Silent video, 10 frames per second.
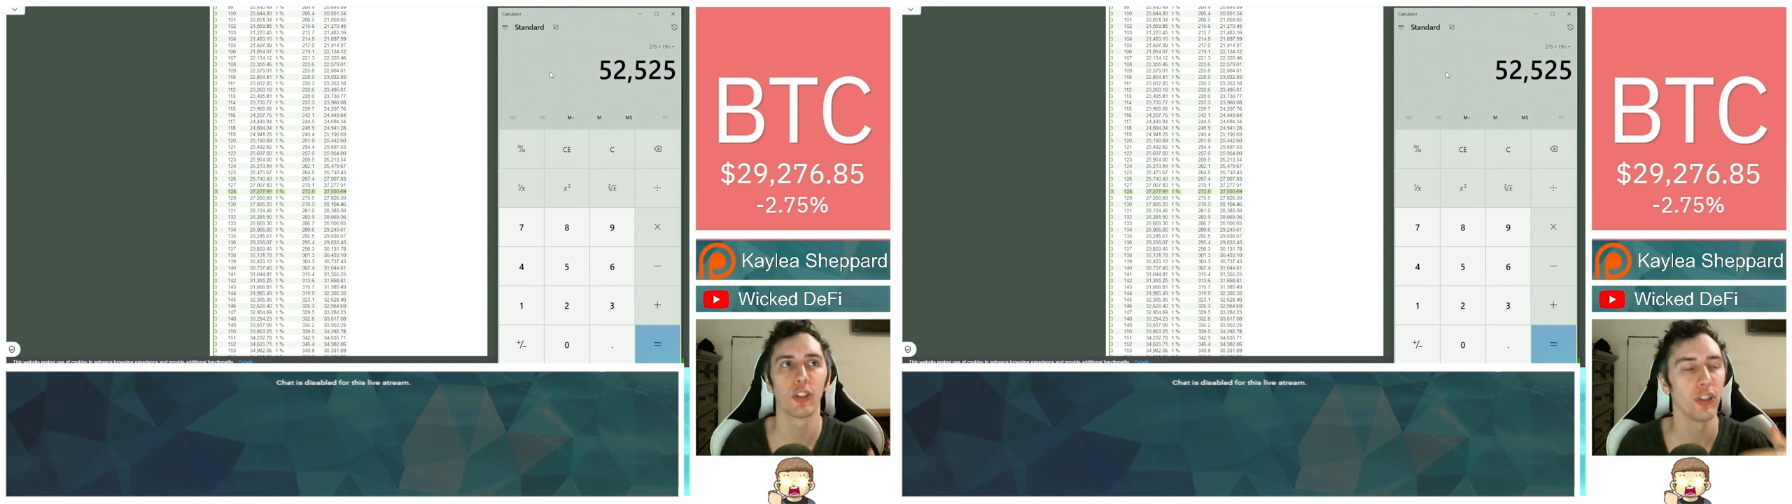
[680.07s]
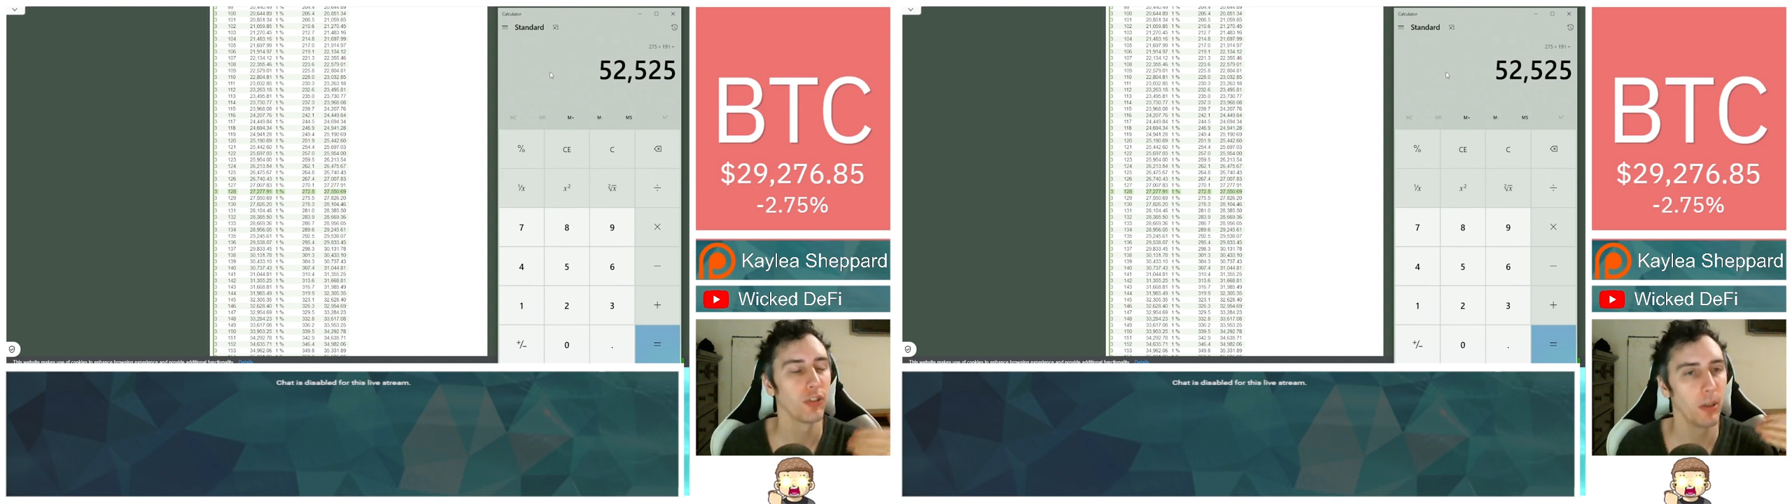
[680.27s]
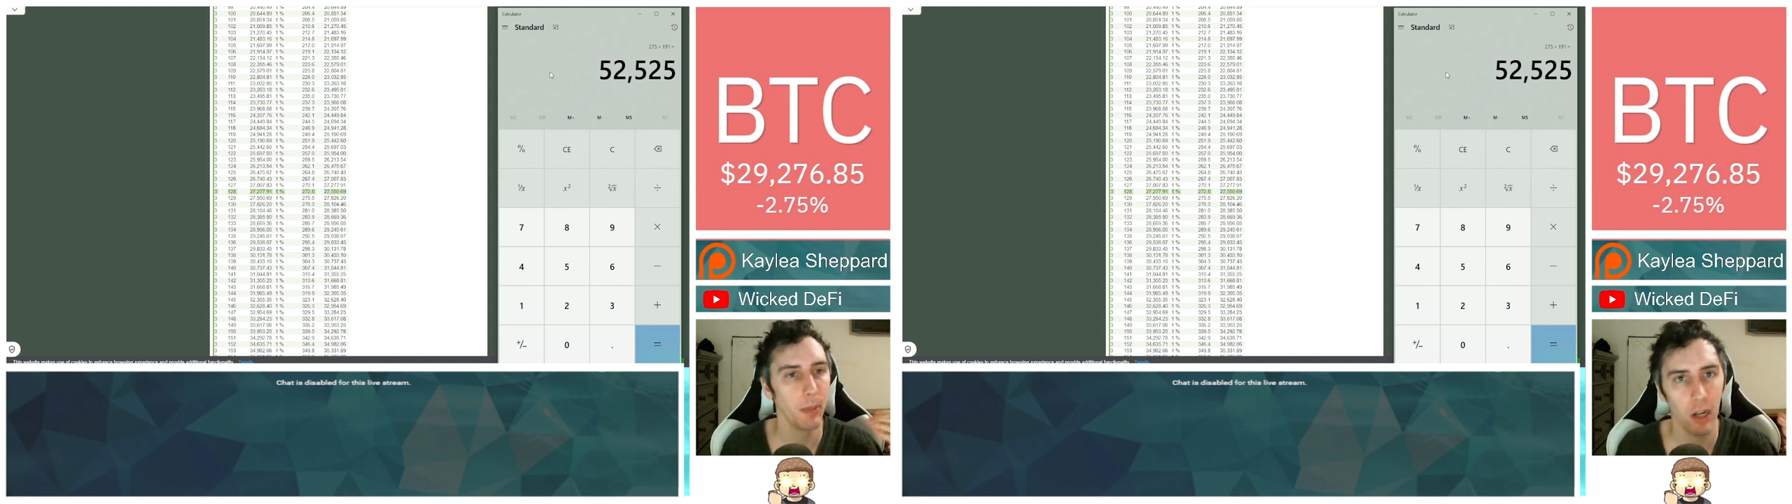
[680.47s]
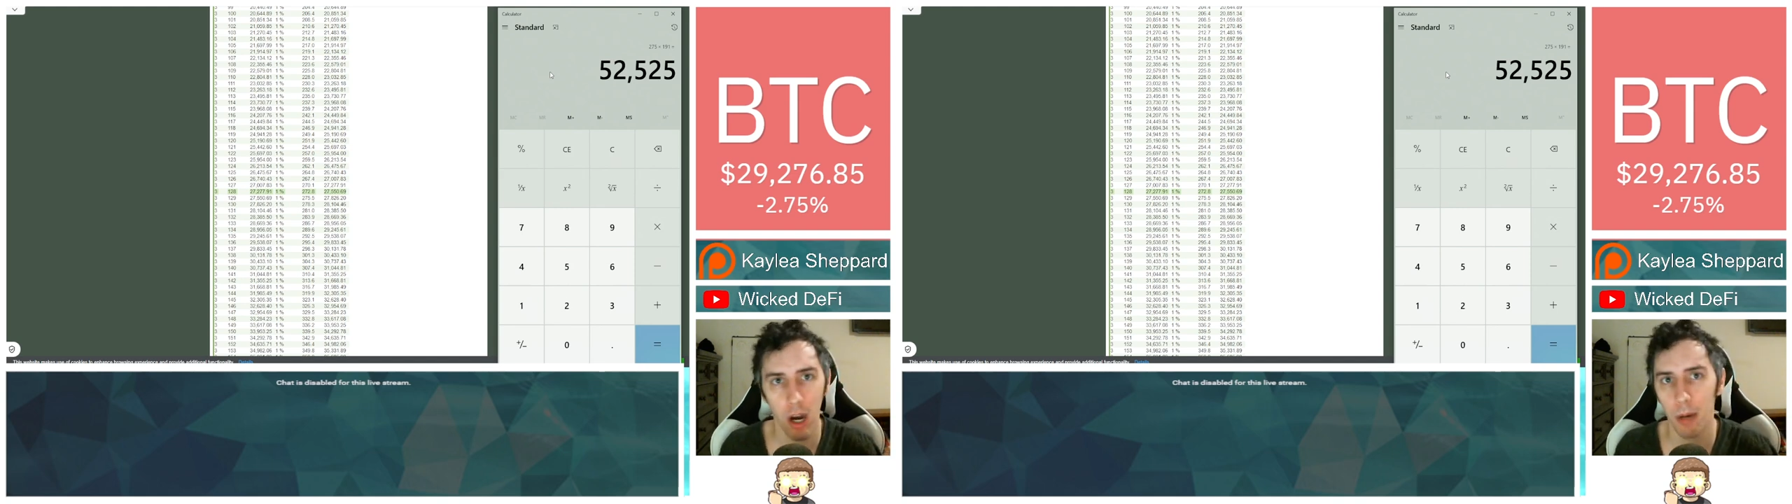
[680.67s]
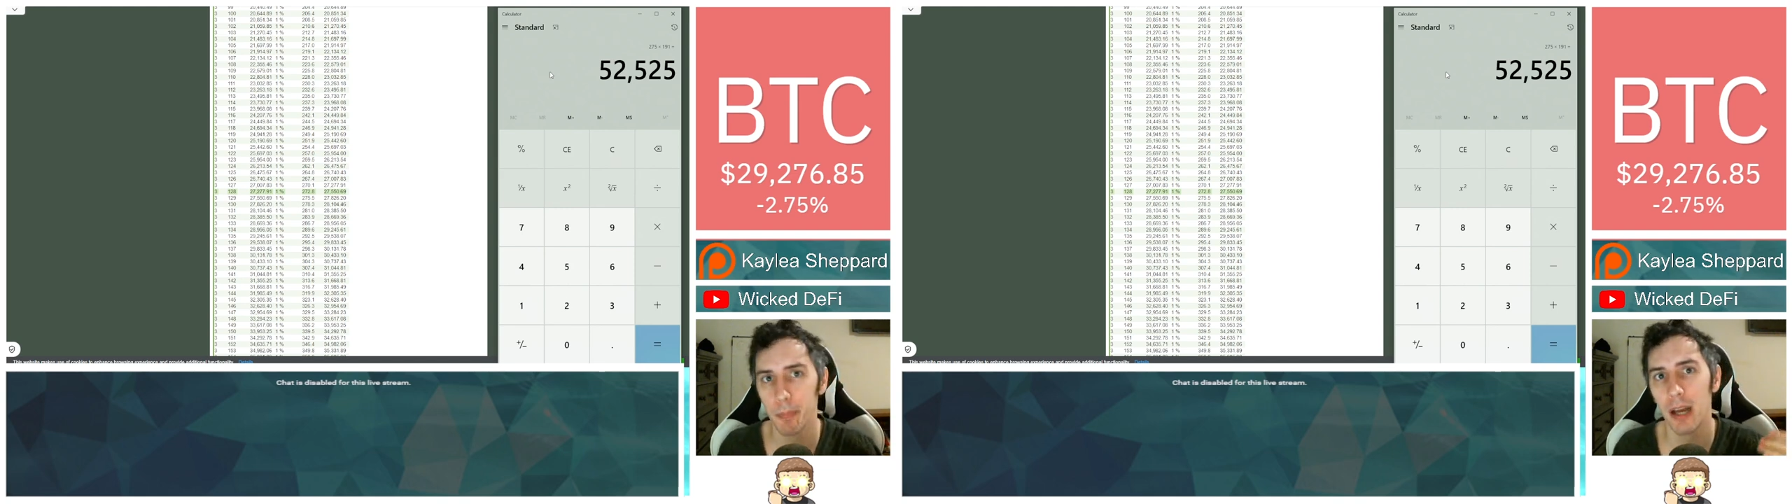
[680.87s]
just going to be
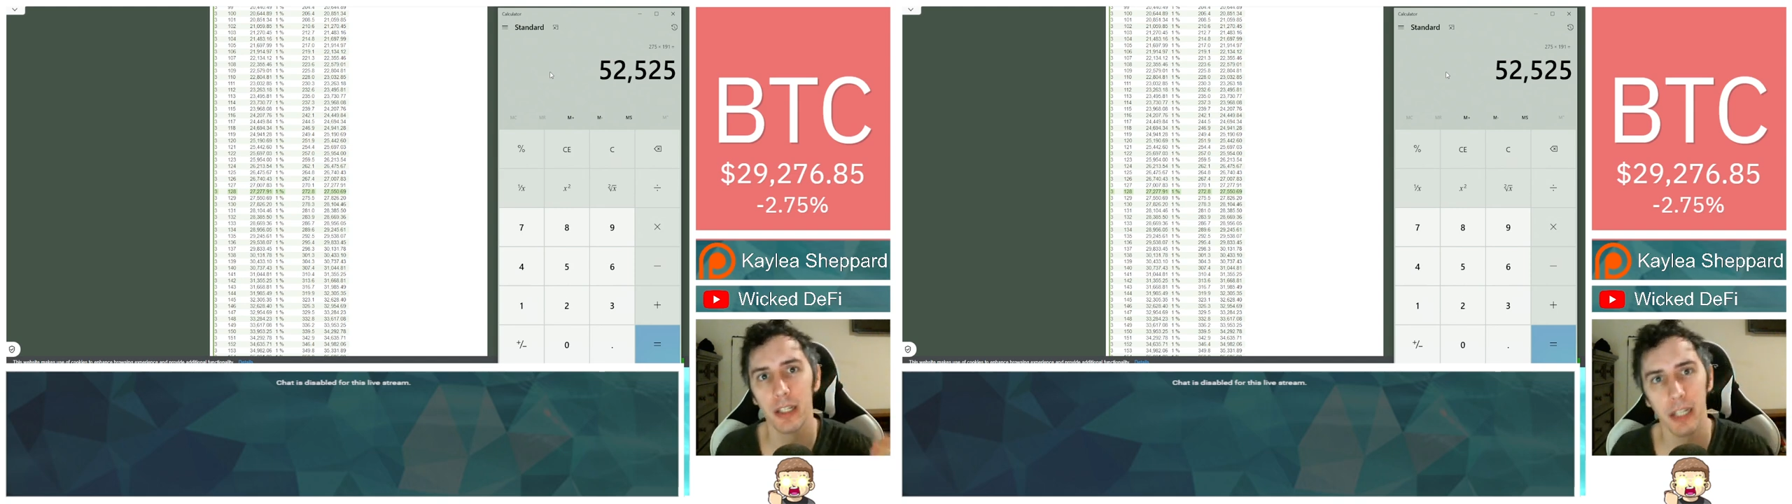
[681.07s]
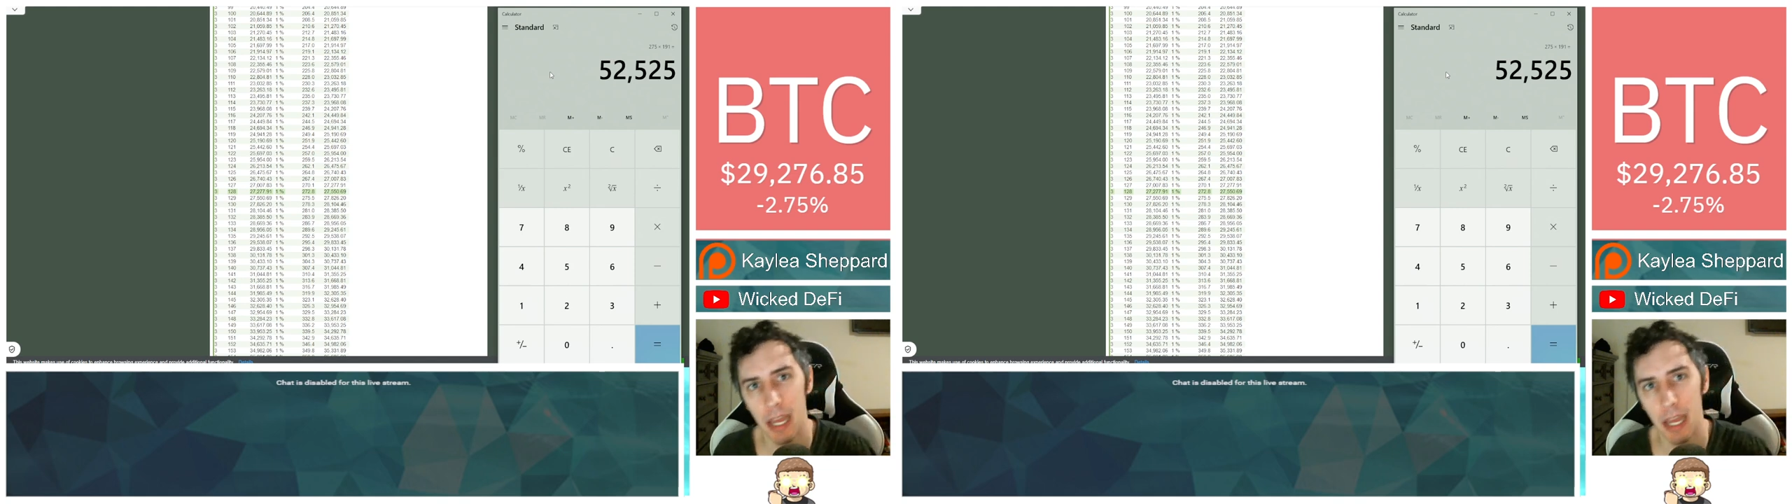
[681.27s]
compounding